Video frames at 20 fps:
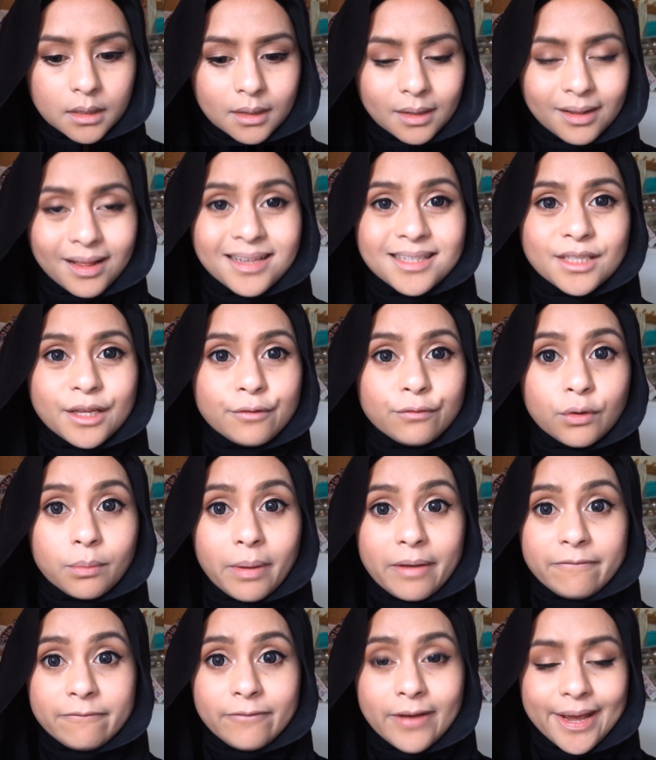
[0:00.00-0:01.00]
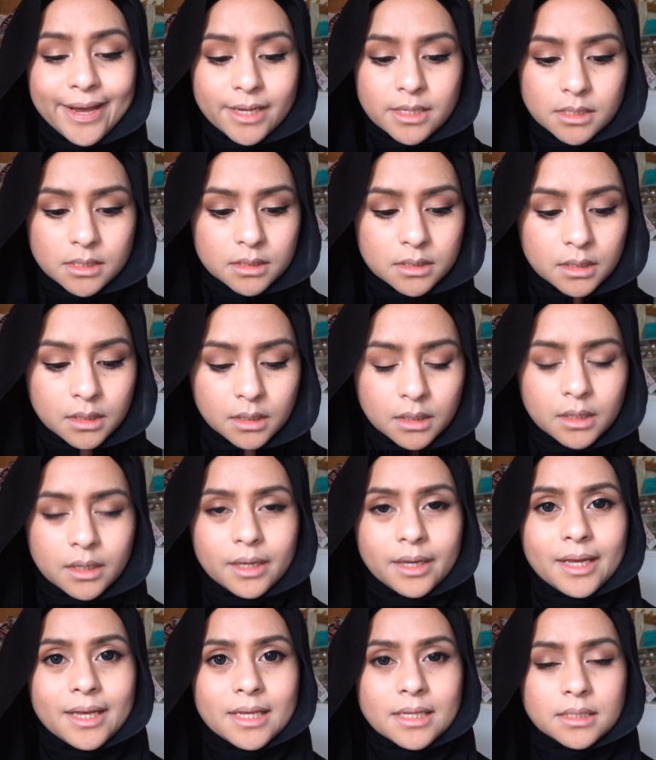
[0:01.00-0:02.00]
The last thing from my face
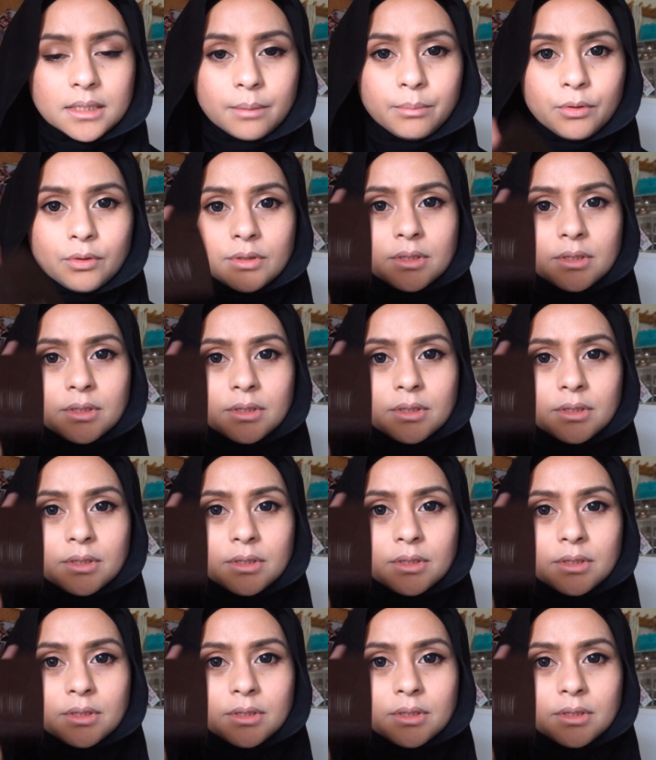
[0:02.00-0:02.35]
is I'm